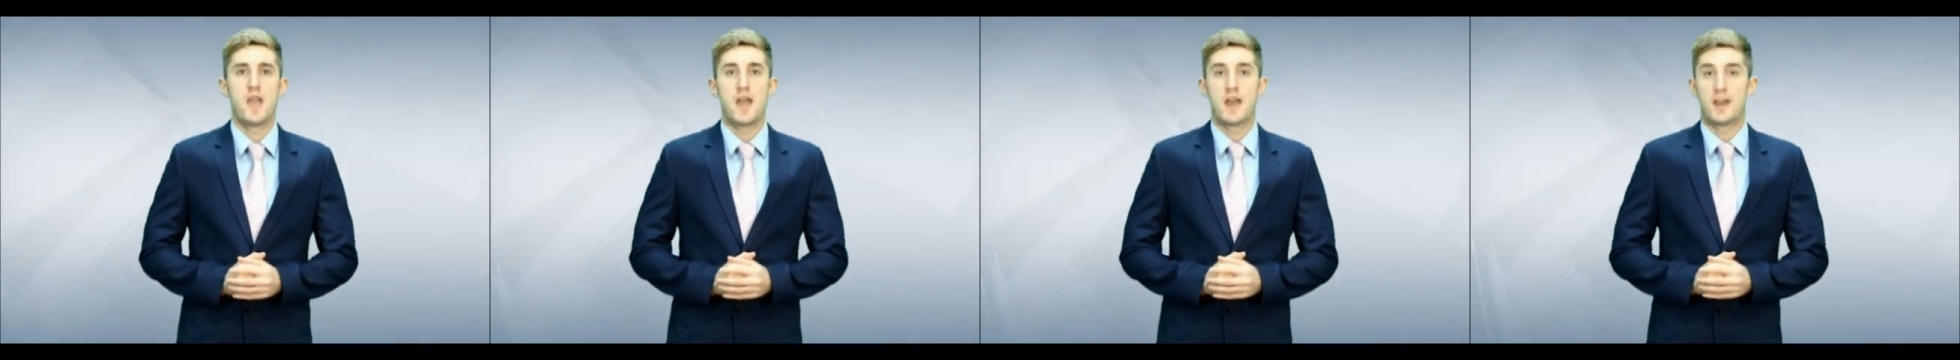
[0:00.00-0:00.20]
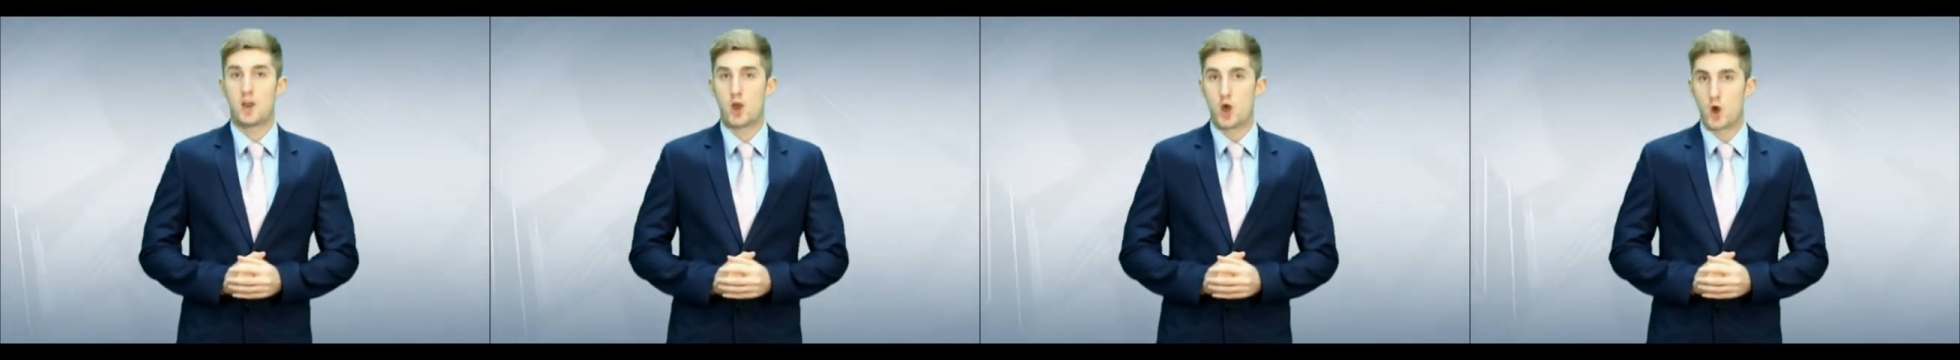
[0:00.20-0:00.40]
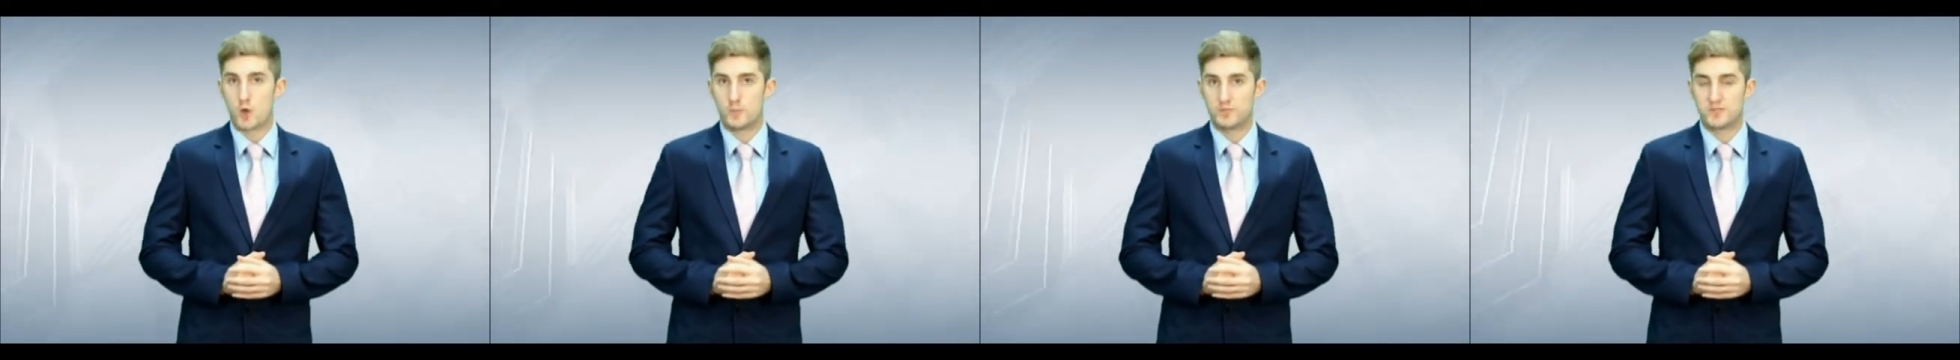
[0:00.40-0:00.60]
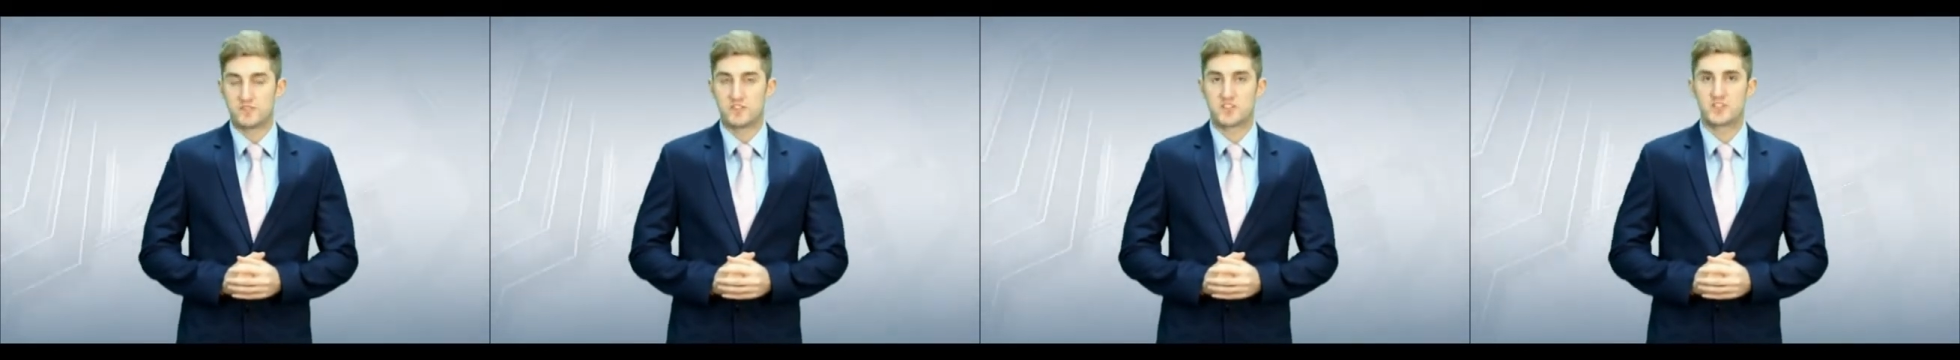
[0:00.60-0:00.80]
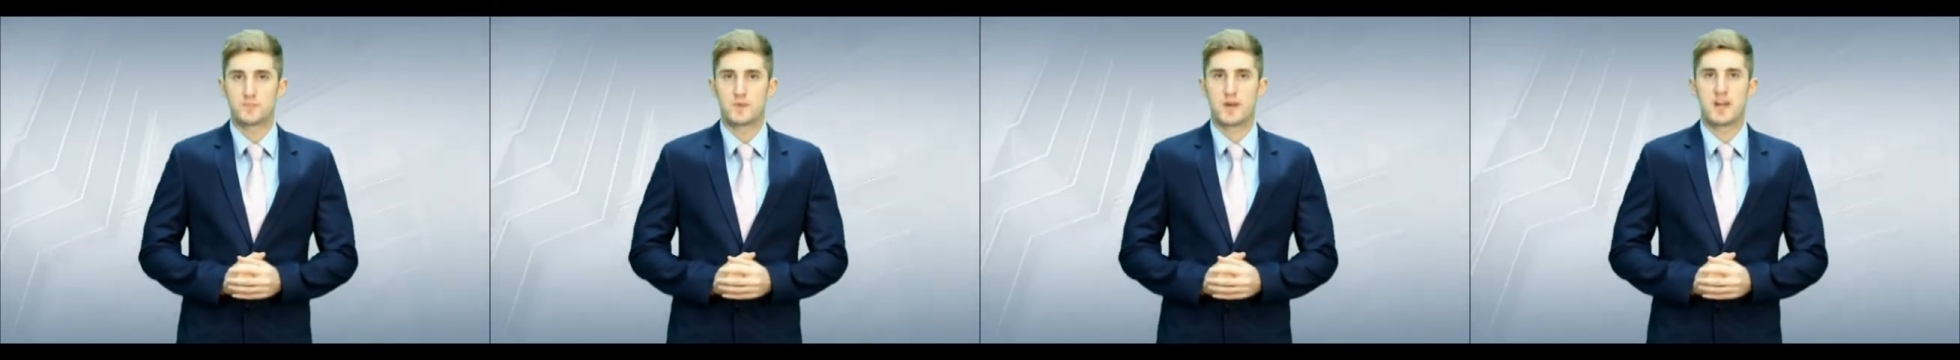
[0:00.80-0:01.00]
and hopes of
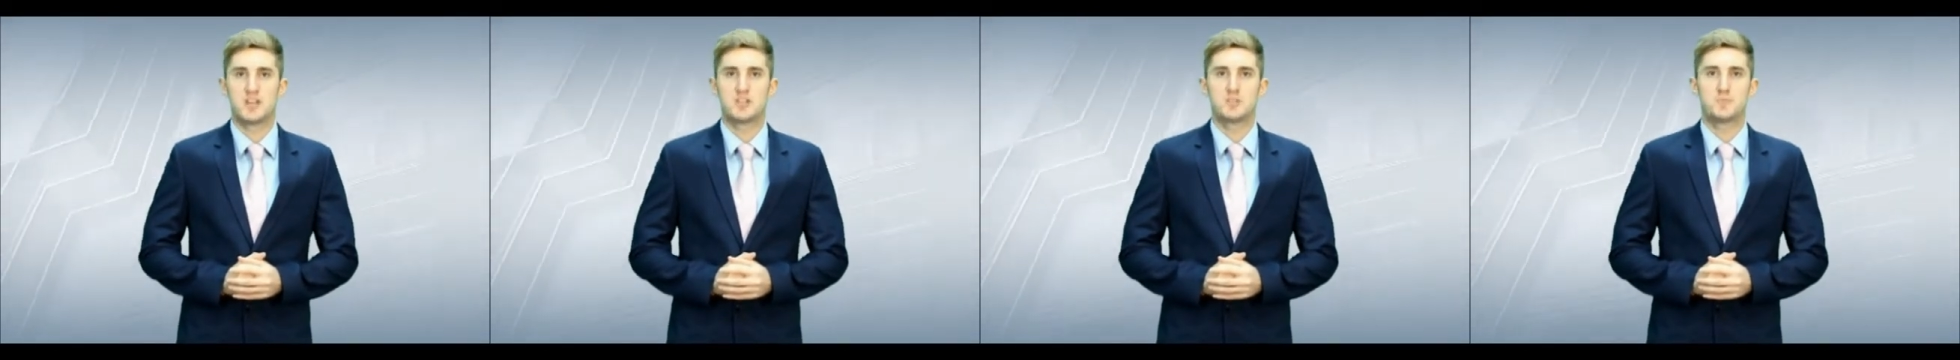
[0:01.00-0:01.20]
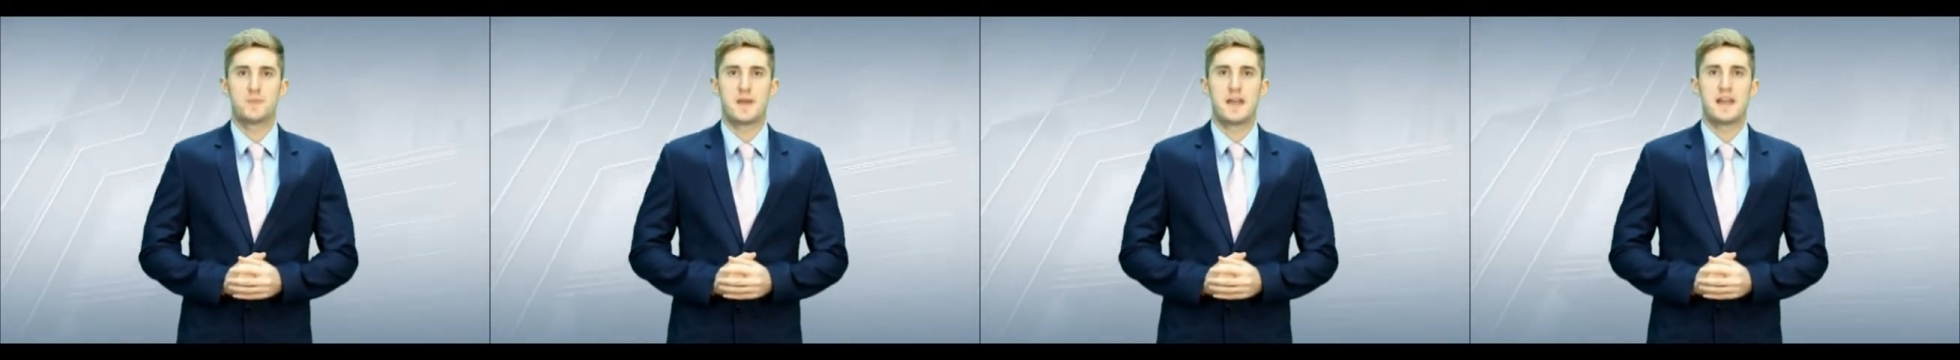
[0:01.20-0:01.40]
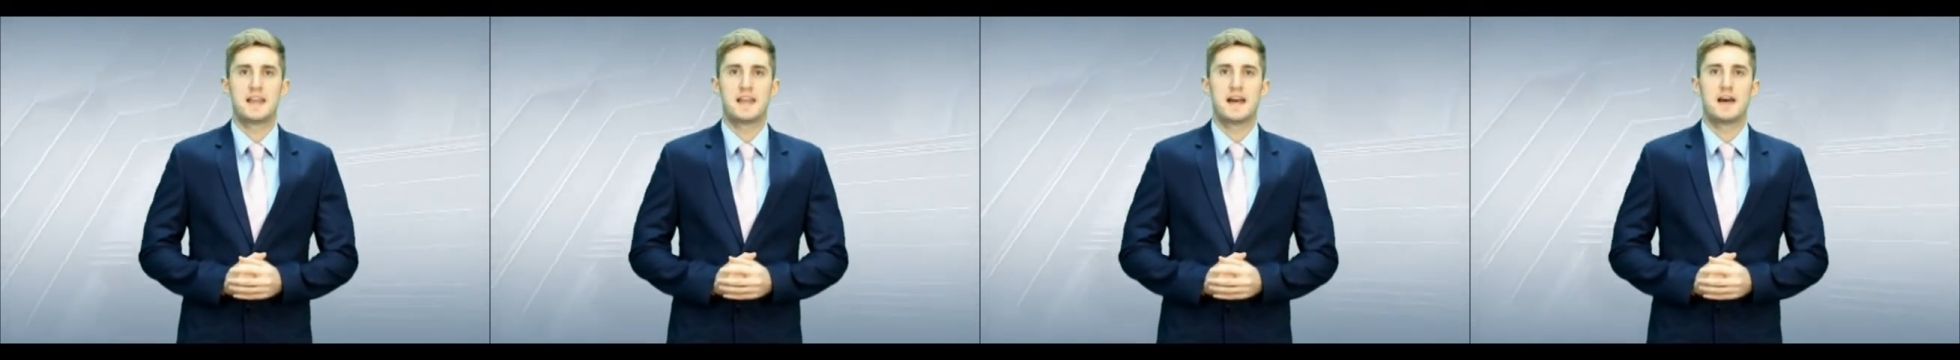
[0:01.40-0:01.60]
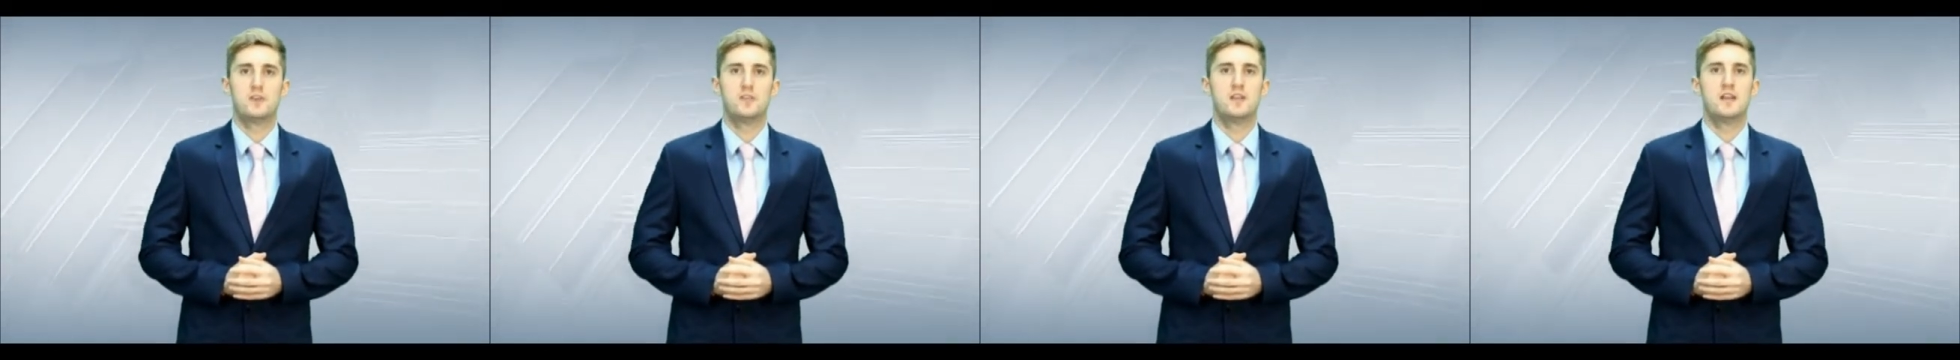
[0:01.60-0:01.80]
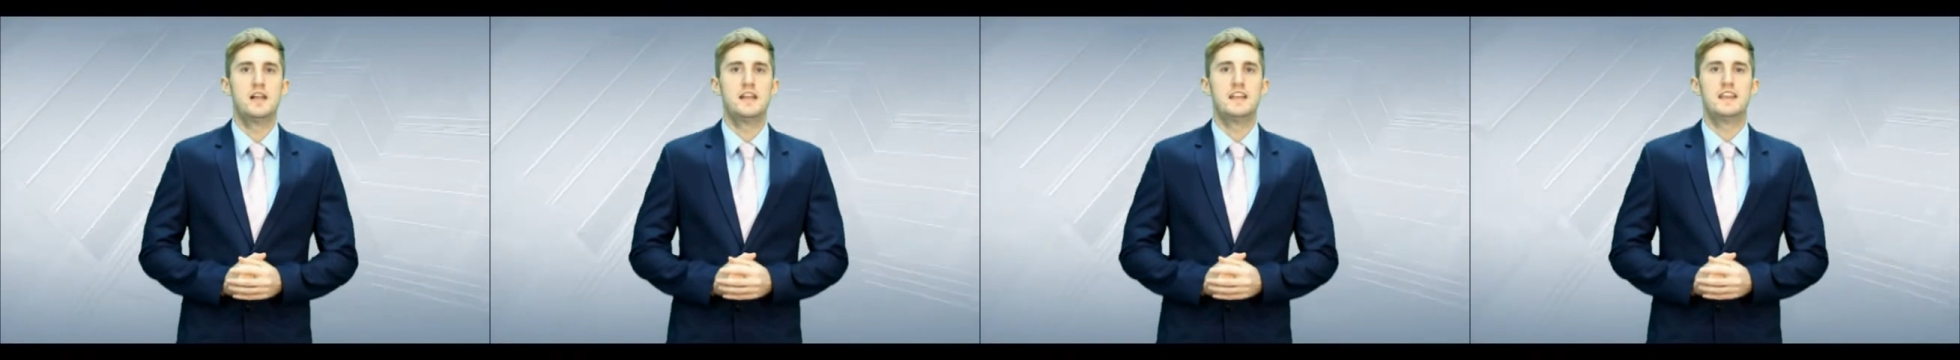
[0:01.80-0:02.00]
a Spanish
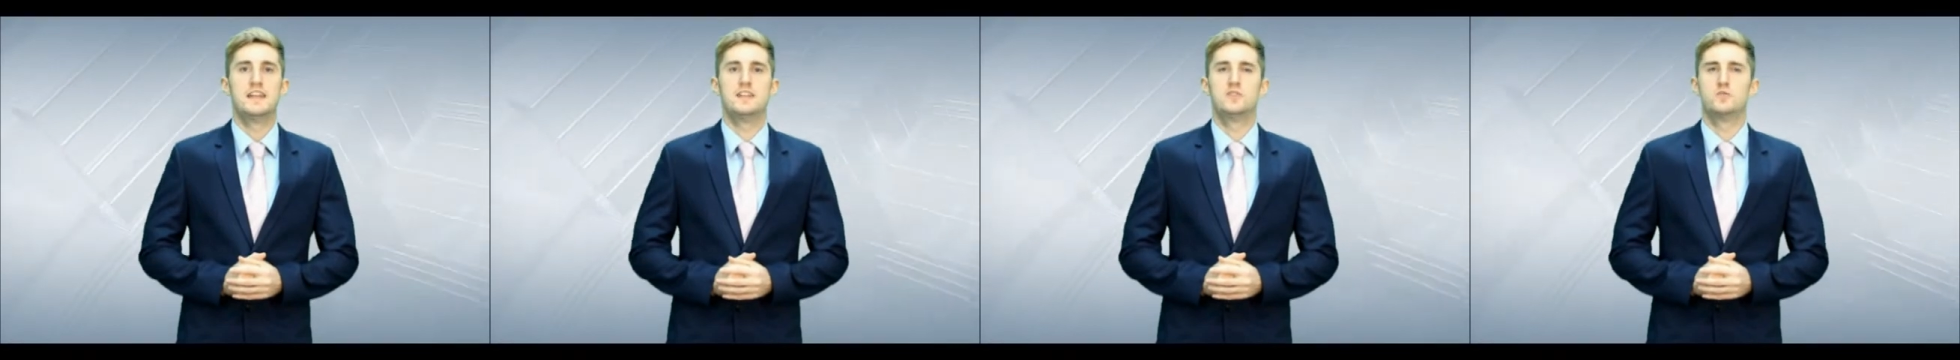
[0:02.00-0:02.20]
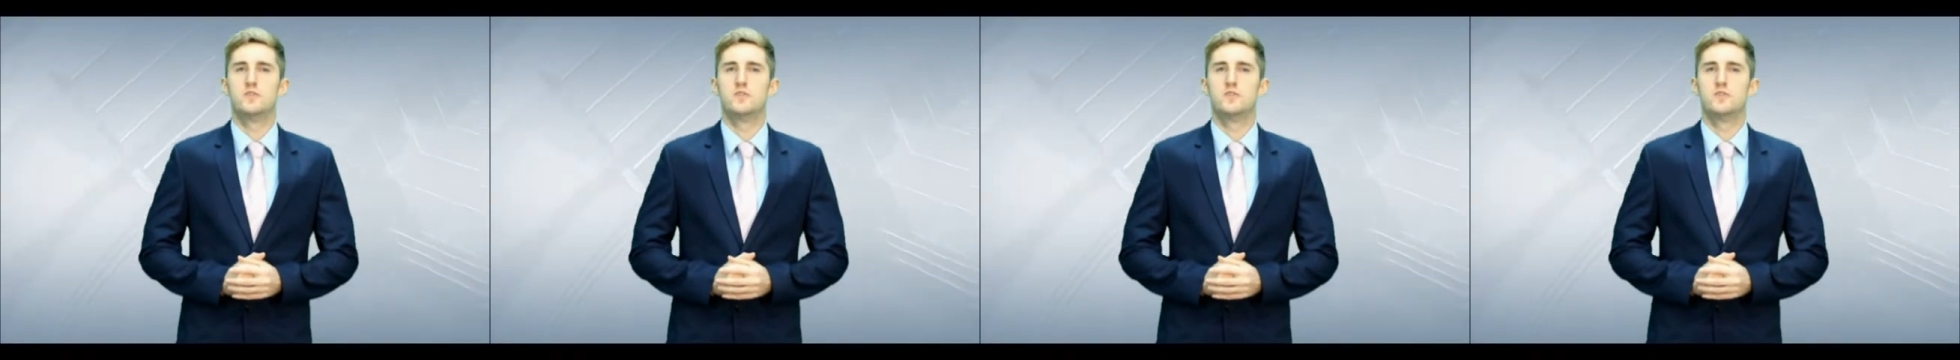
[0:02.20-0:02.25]
bailout led